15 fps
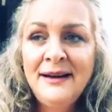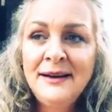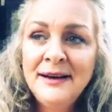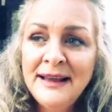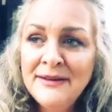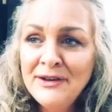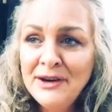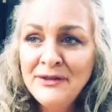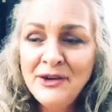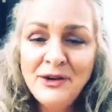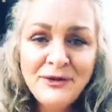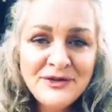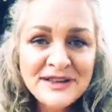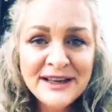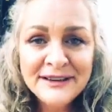even if
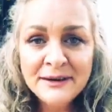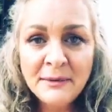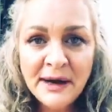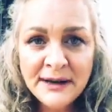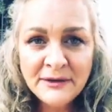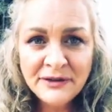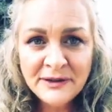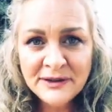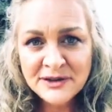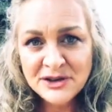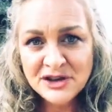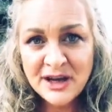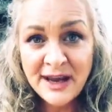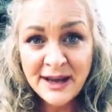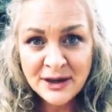you've done the mindfulness
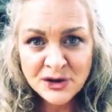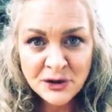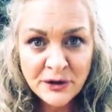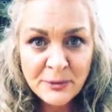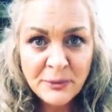change or the